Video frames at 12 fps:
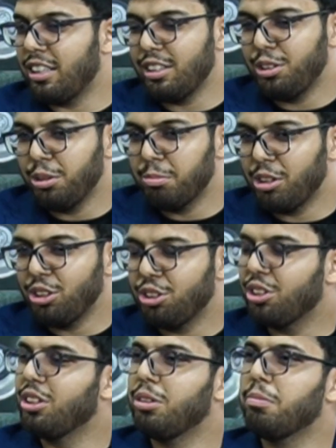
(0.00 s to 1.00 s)
heard you
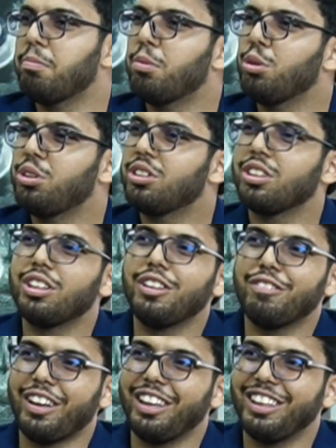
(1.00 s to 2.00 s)
mention both
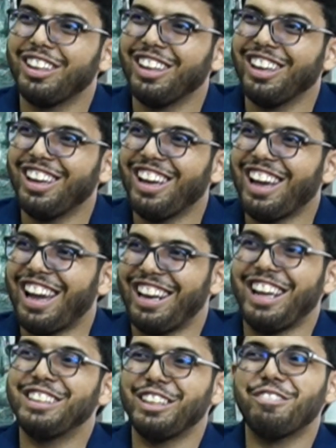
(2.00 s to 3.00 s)
certified, and
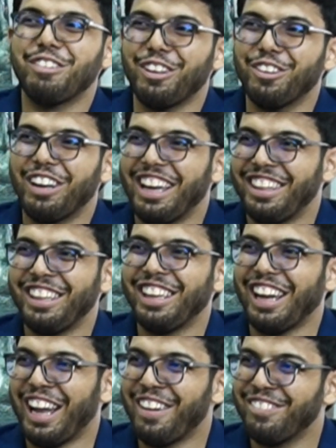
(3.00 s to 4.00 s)
I said fellow. I think
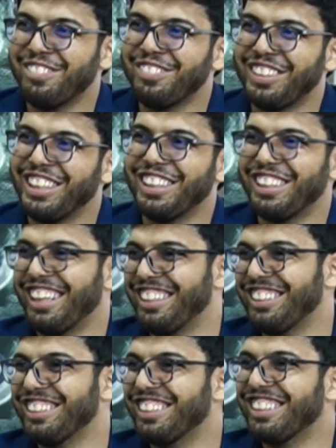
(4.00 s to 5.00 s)
I'm here at
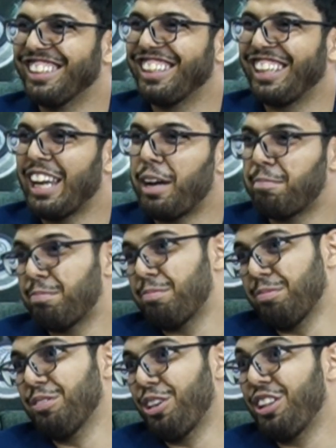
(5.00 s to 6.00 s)
a gap,
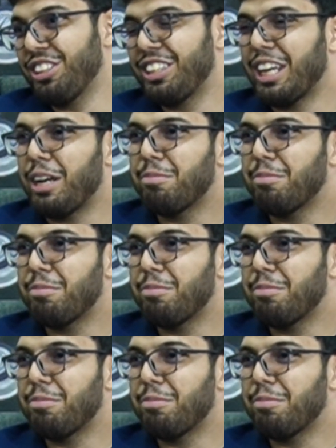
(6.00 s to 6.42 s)
knowledge gap.